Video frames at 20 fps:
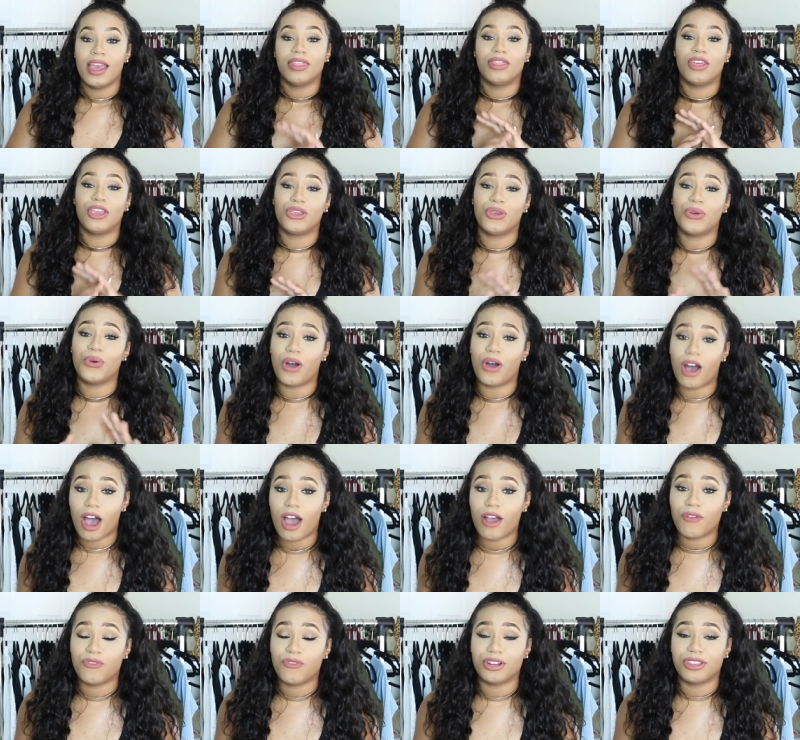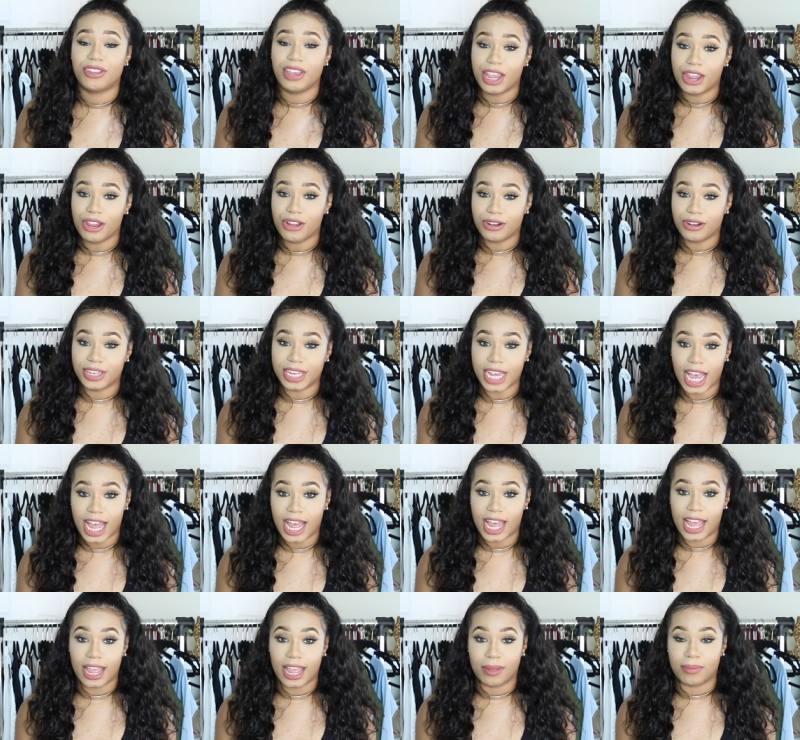Thank you all for taking your
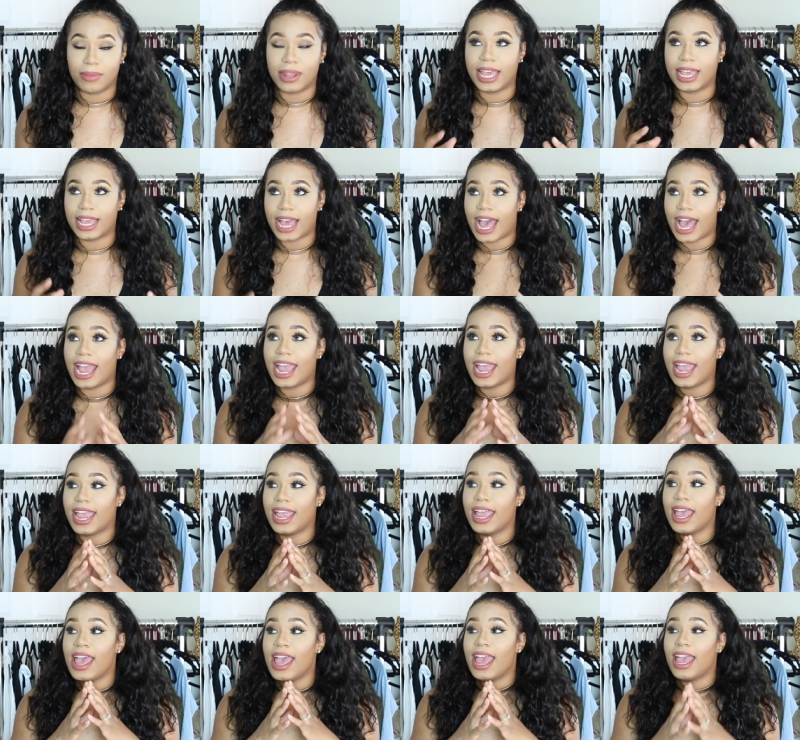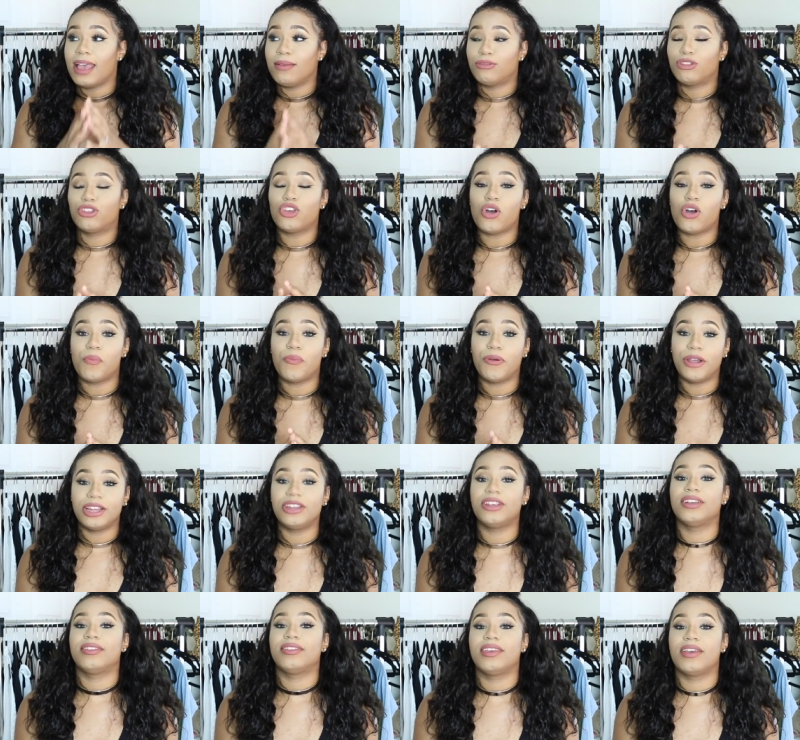time. Like, I am so
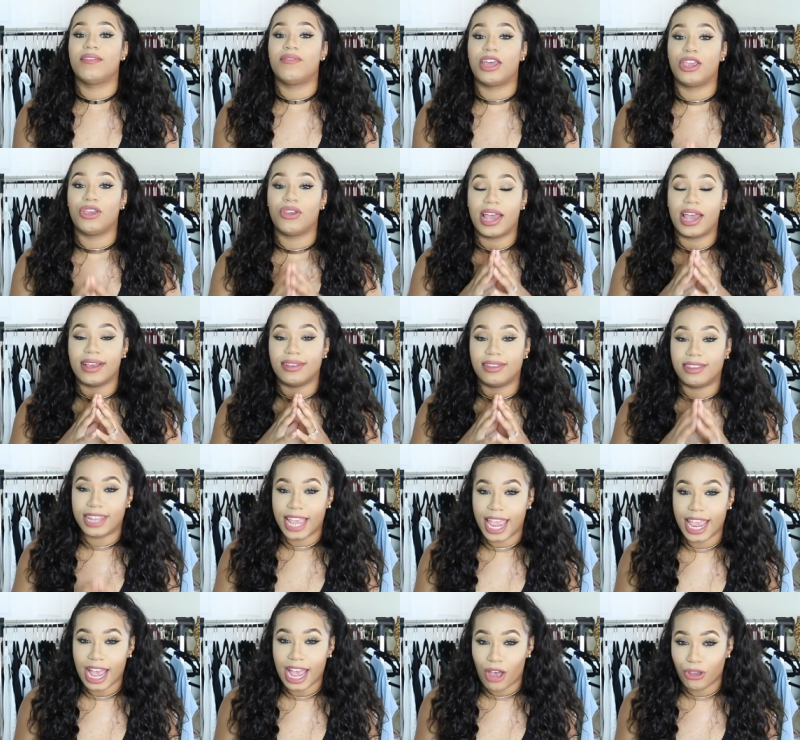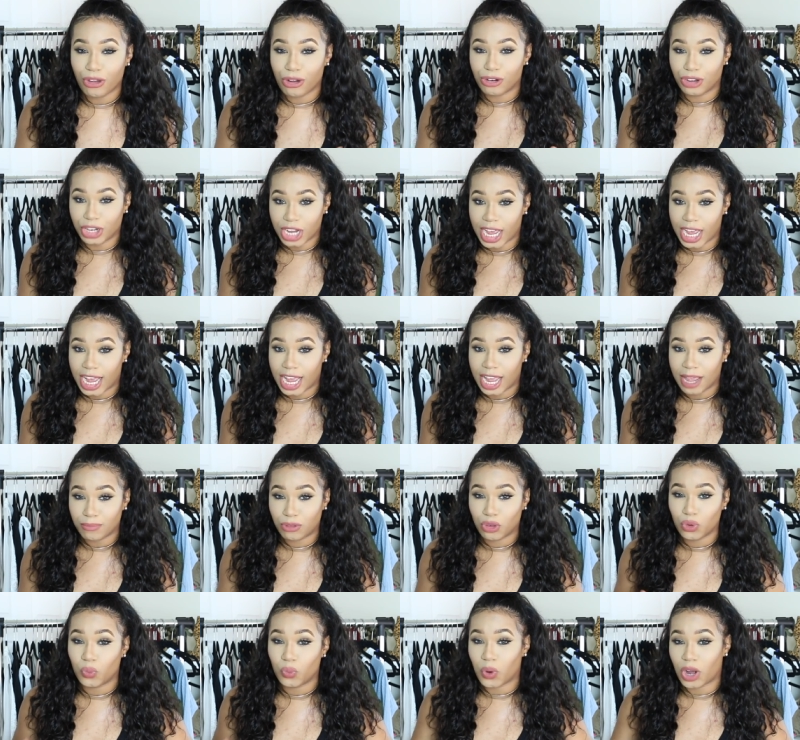appreciative that you guys take out your time
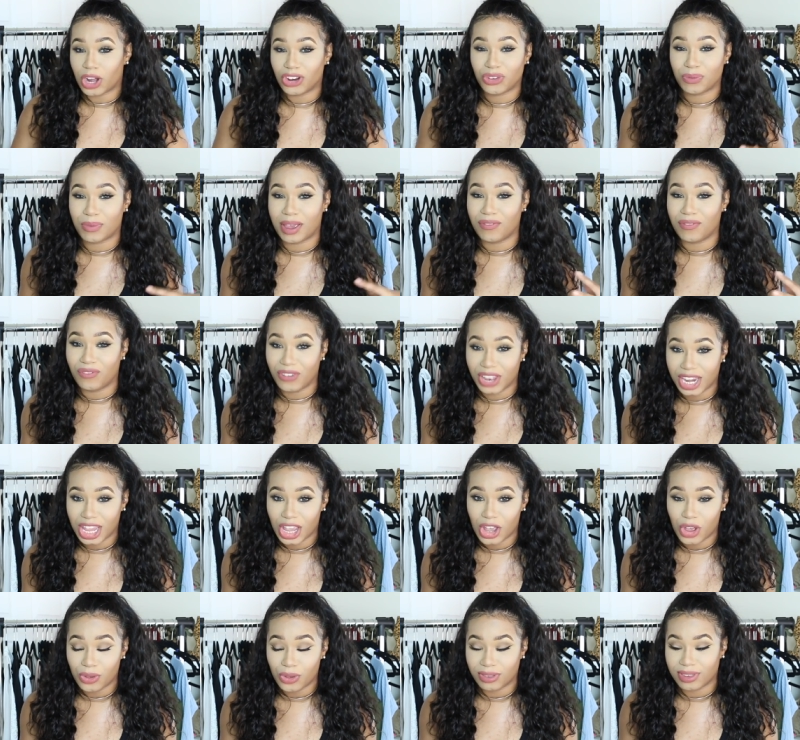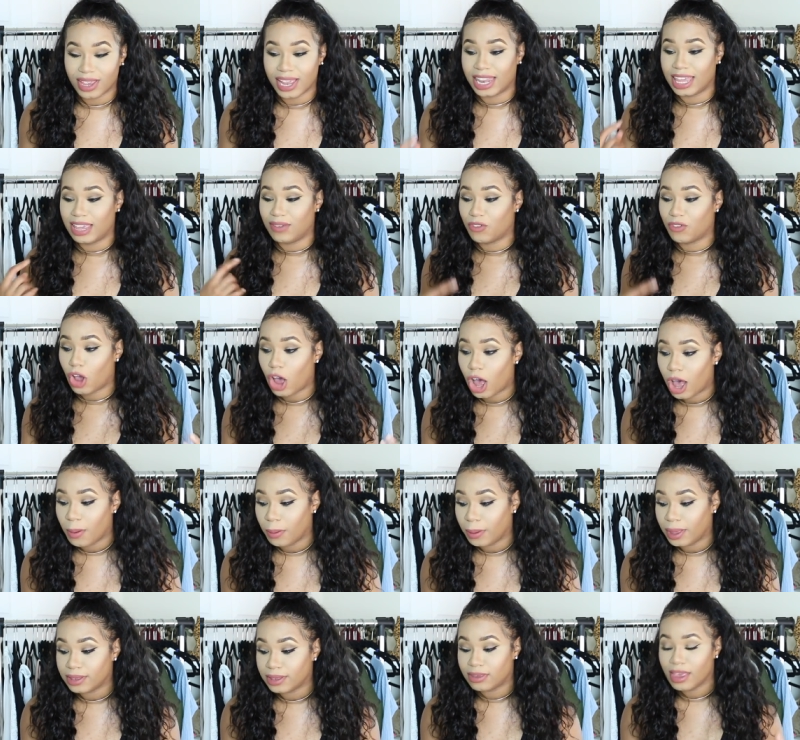to watch my videos and leave
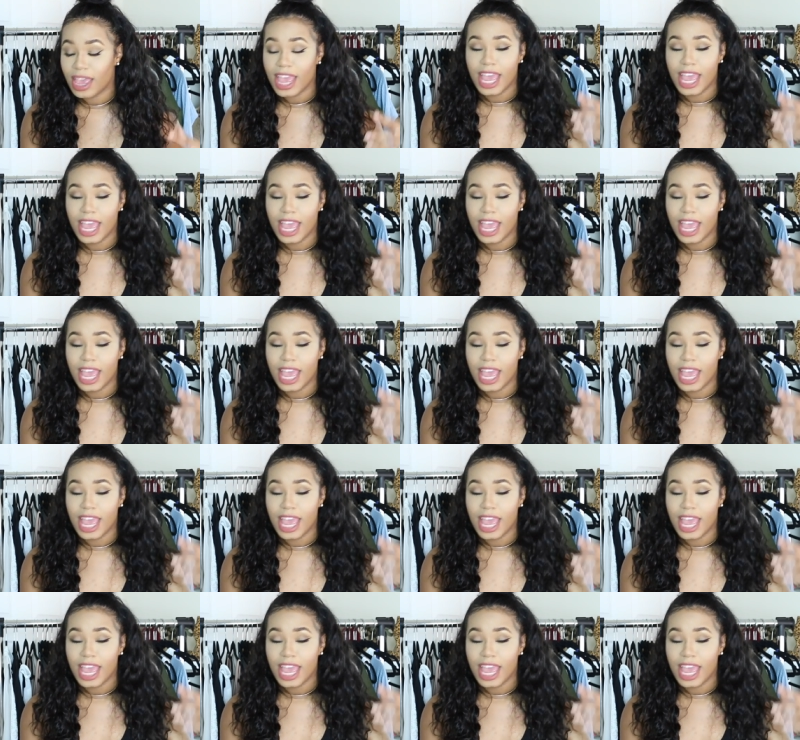comments